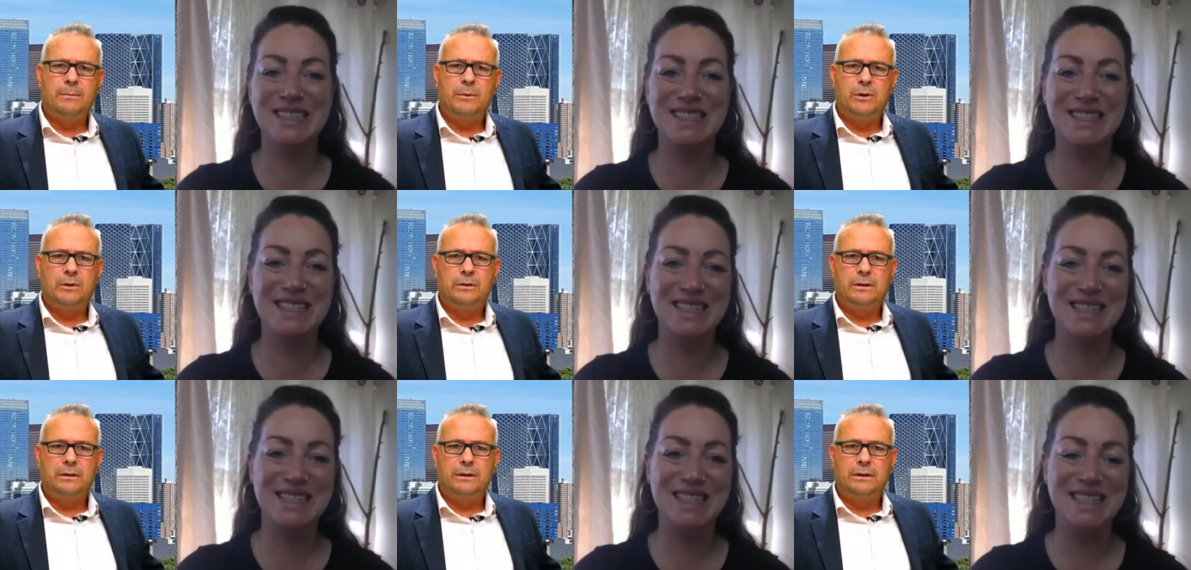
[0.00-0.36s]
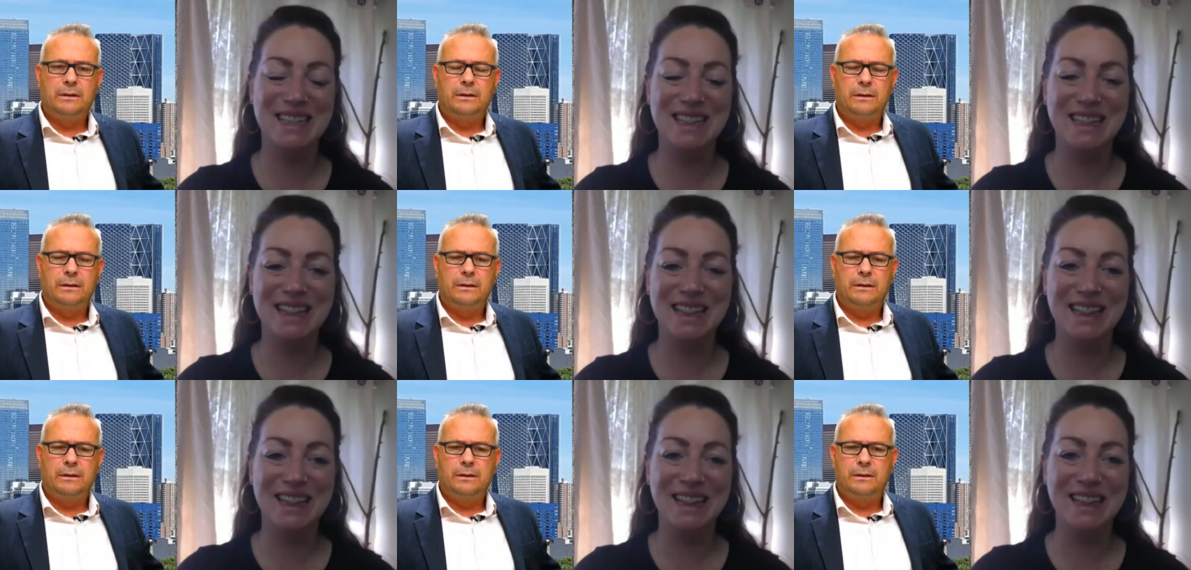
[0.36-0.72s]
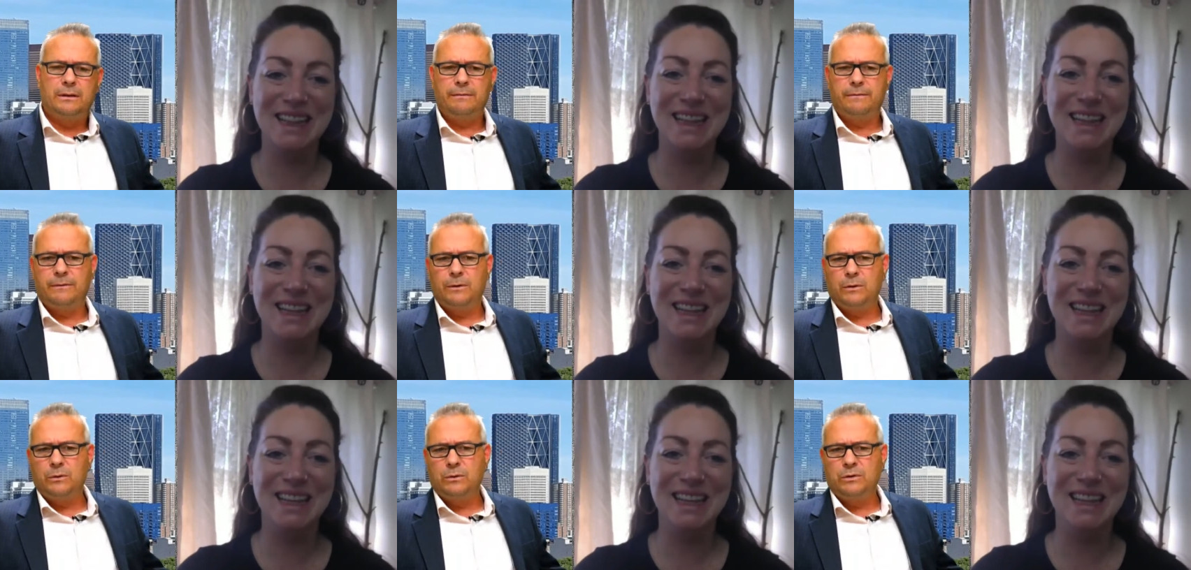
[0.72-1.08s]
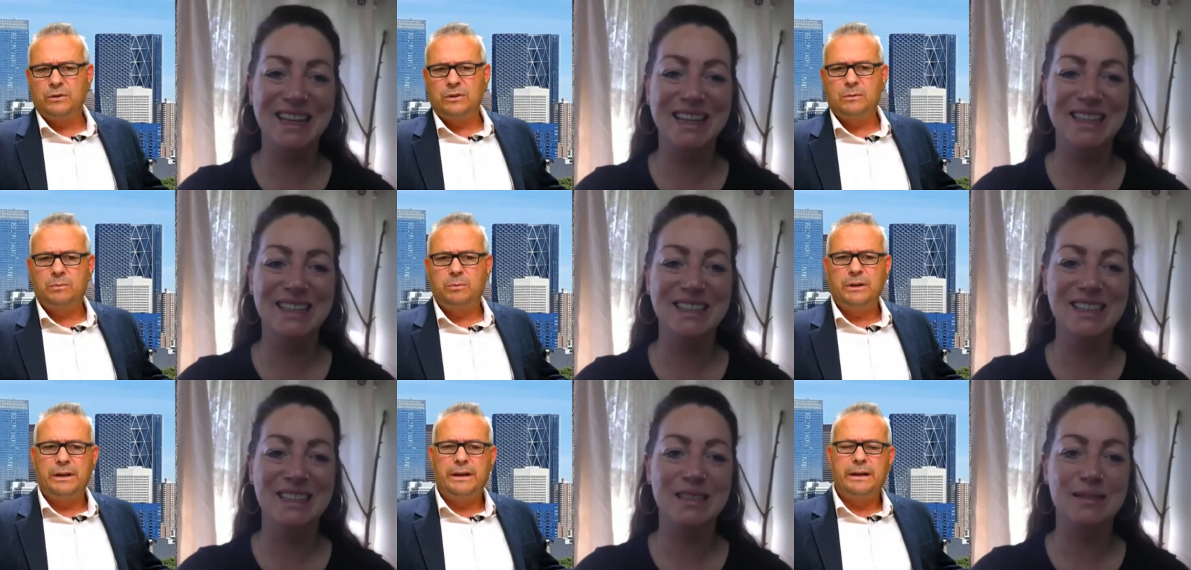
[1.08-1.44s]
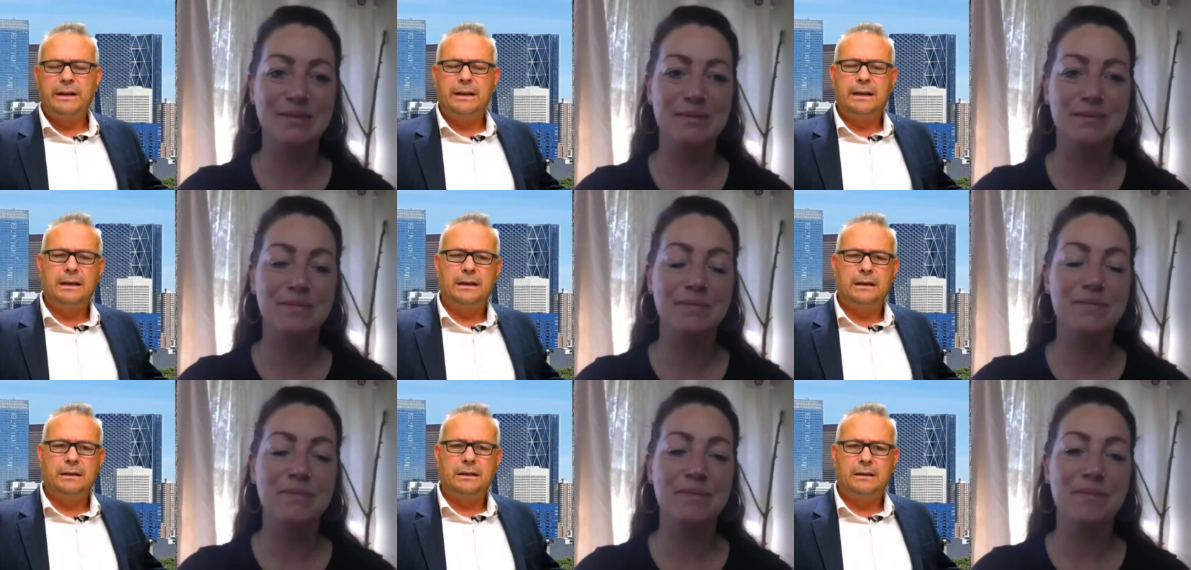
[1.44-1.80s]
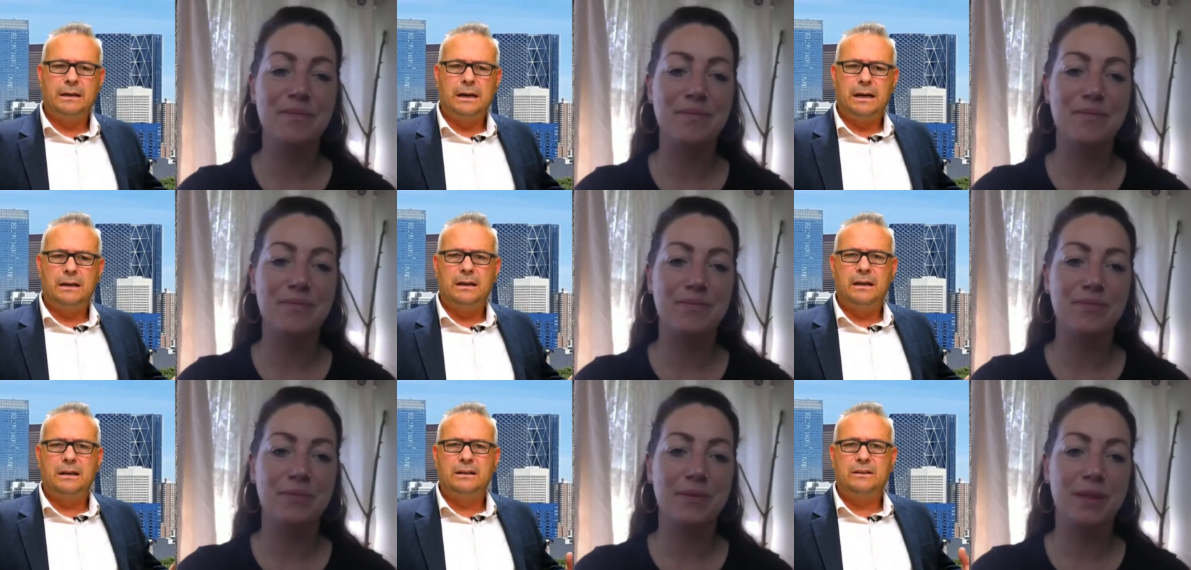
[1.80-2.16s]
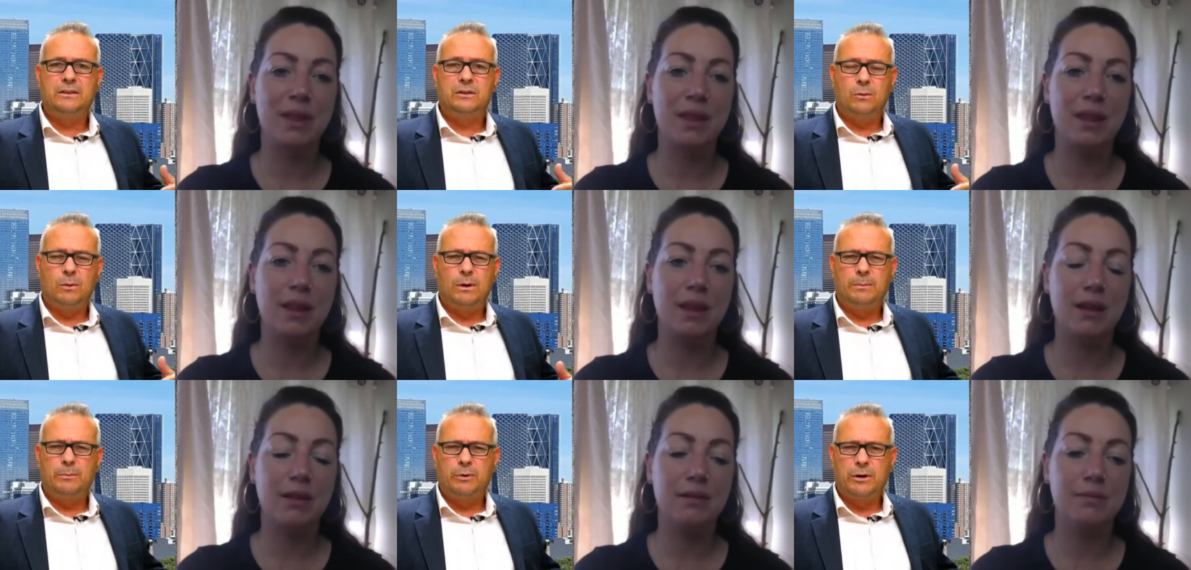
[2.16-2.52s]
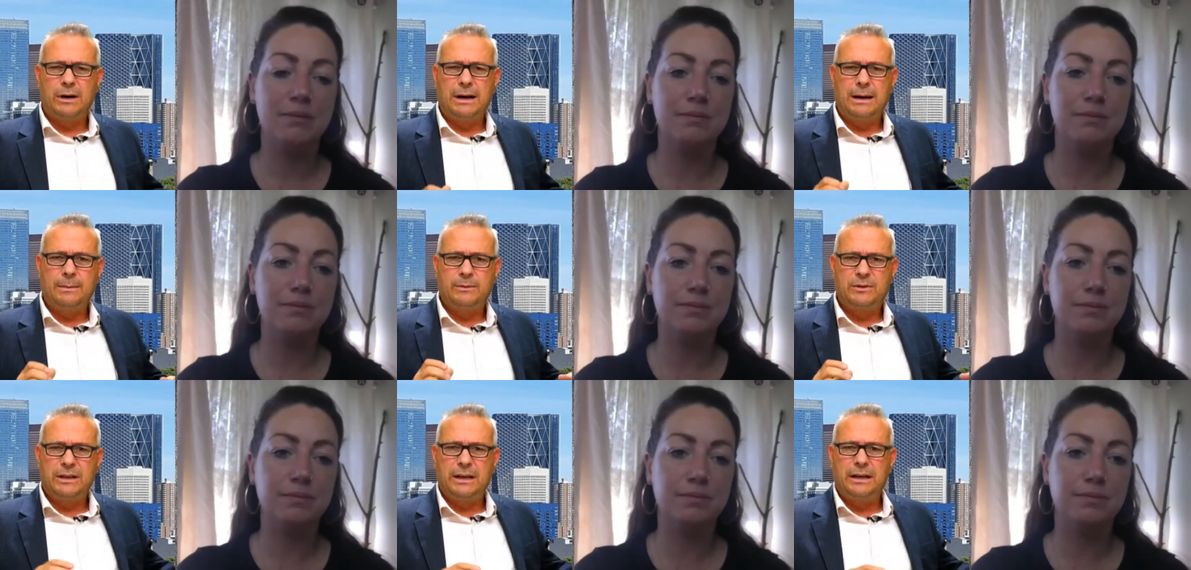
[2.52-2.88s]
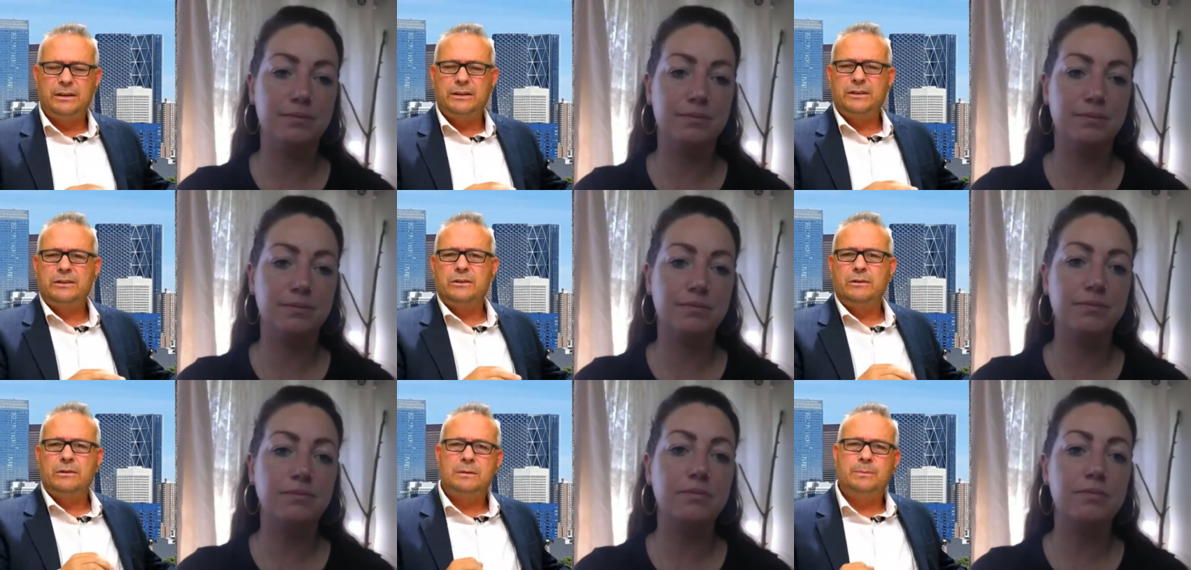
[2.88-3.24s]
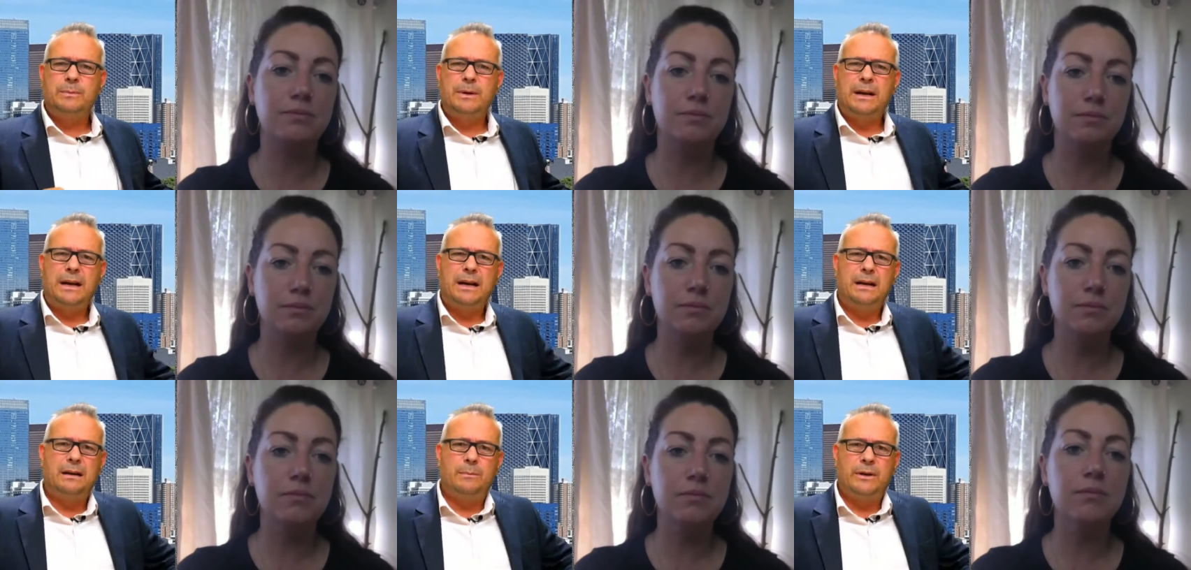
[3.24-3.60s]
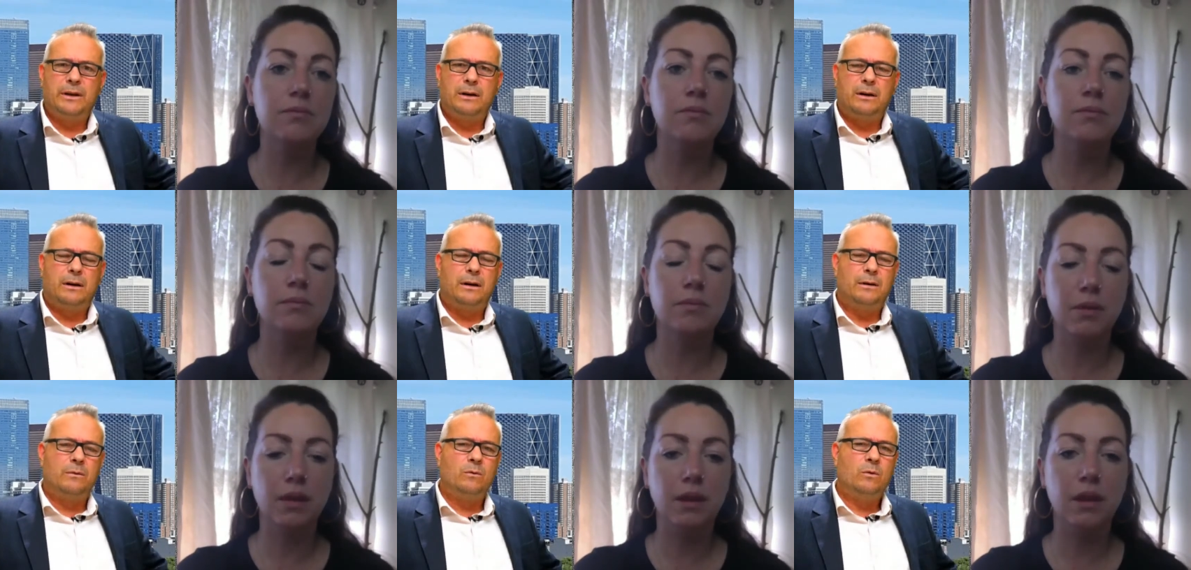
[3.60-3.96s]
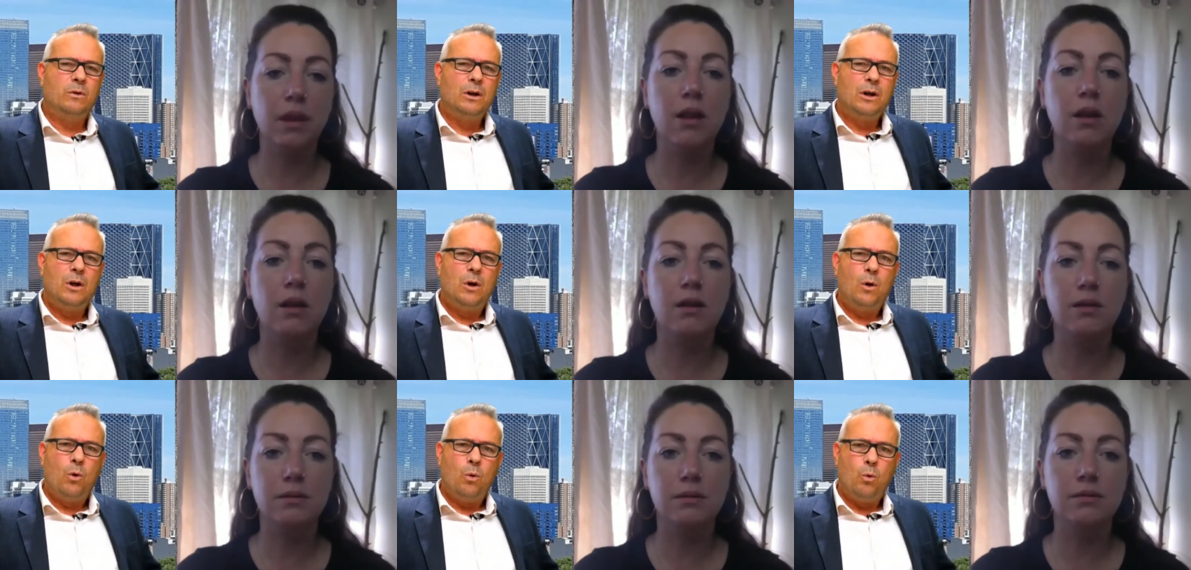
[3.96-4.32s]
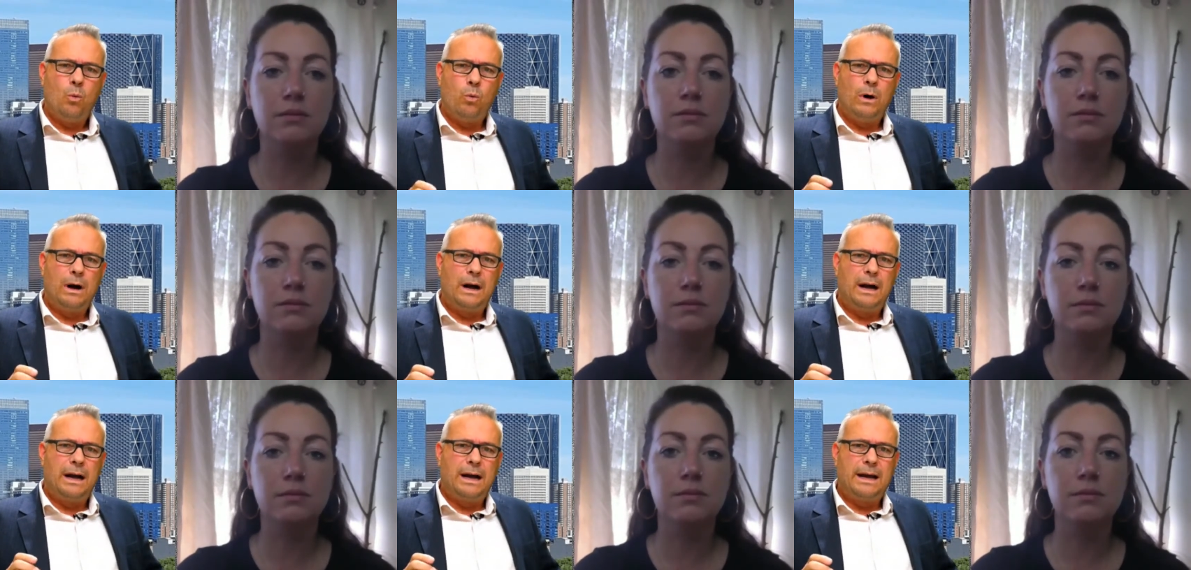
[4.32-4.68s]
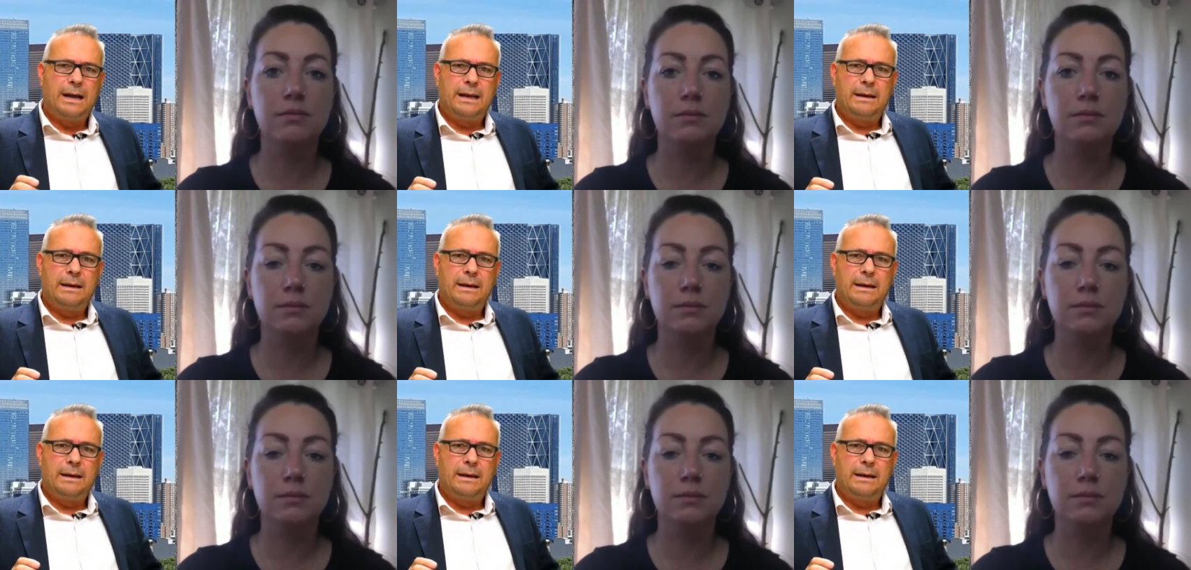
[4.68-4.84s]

Speaker 1: the, the vote splitting and, and, and so on. Perhaps, again, just to expand a bit on why